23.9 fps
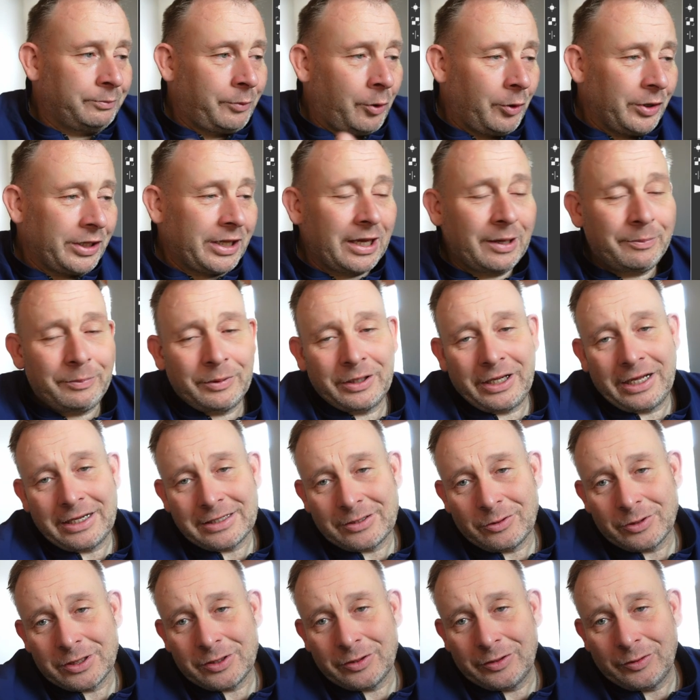PointCab,
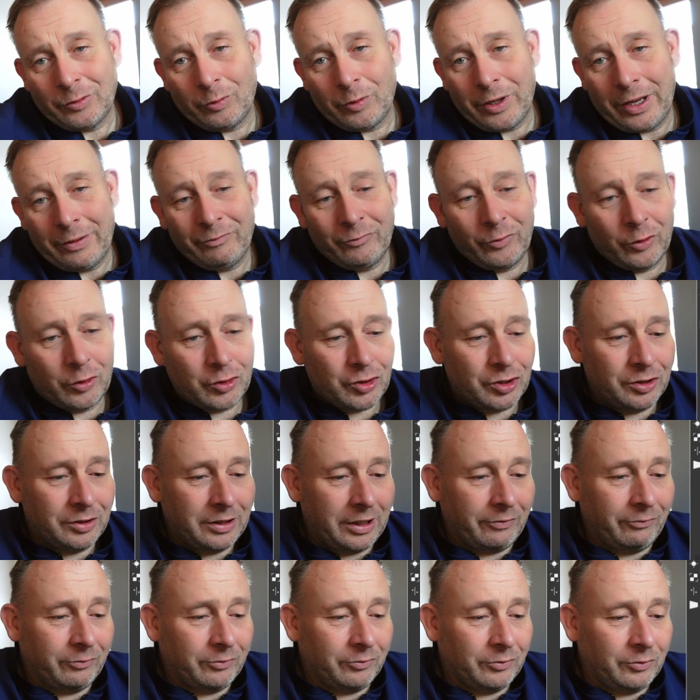there's also an OEM version,
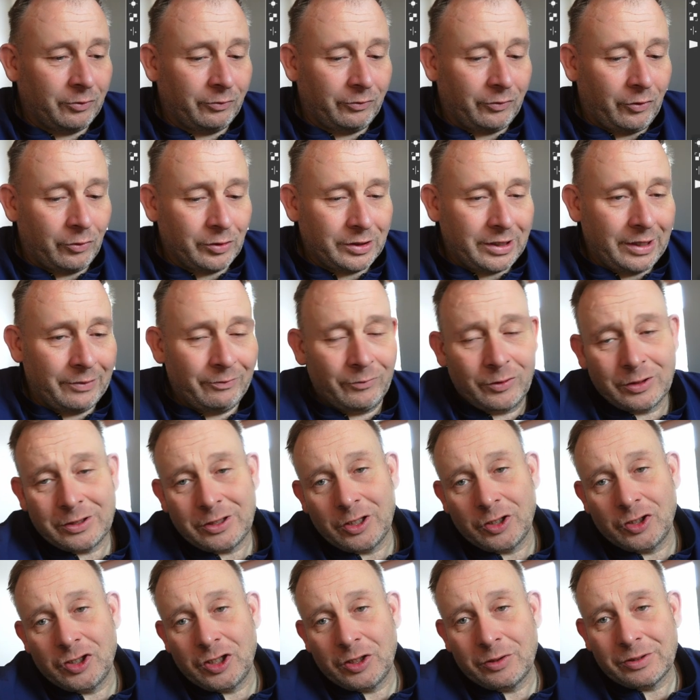the old name was
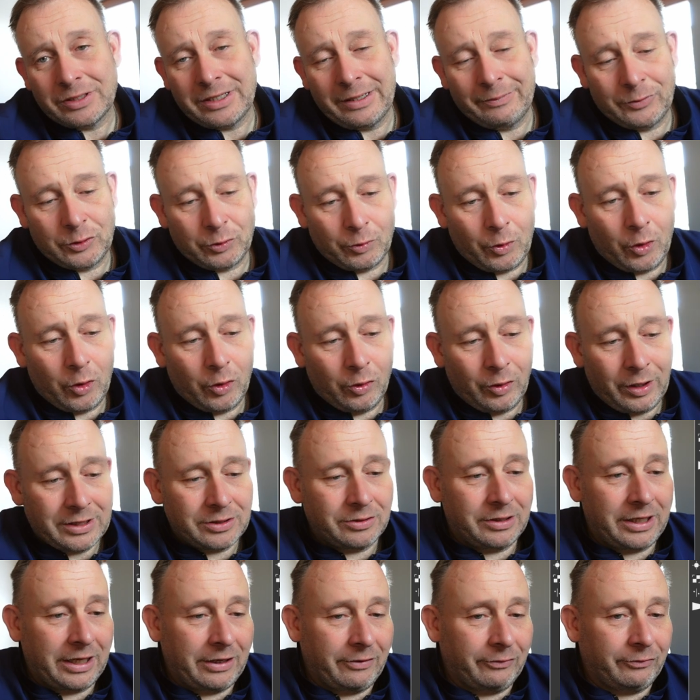the geoslam draw,
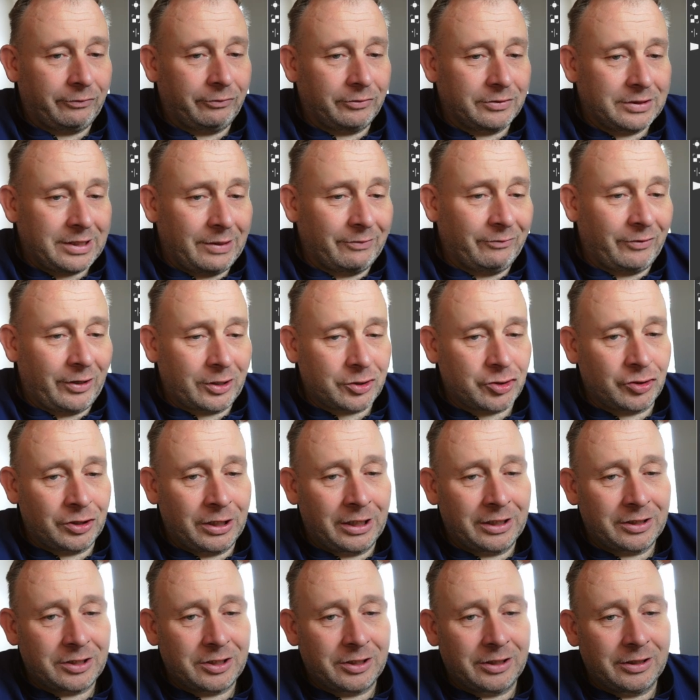also they have some
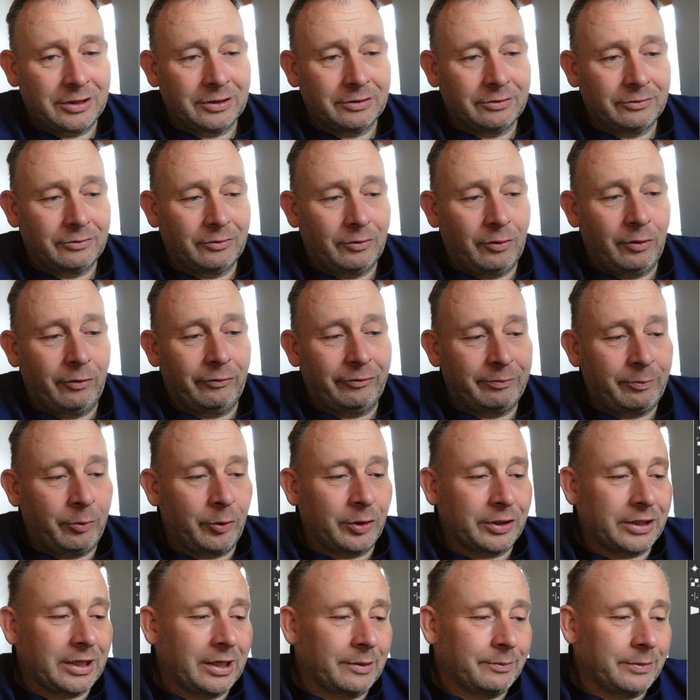functionality of
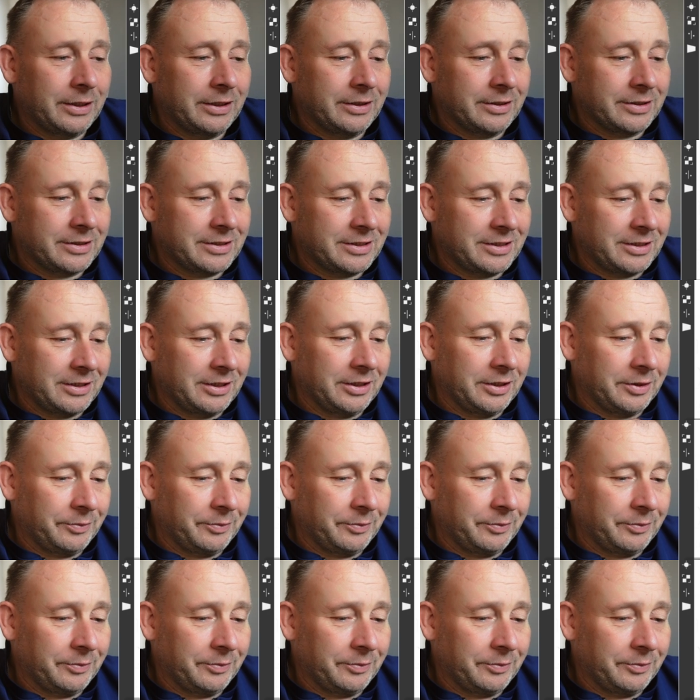PointCab is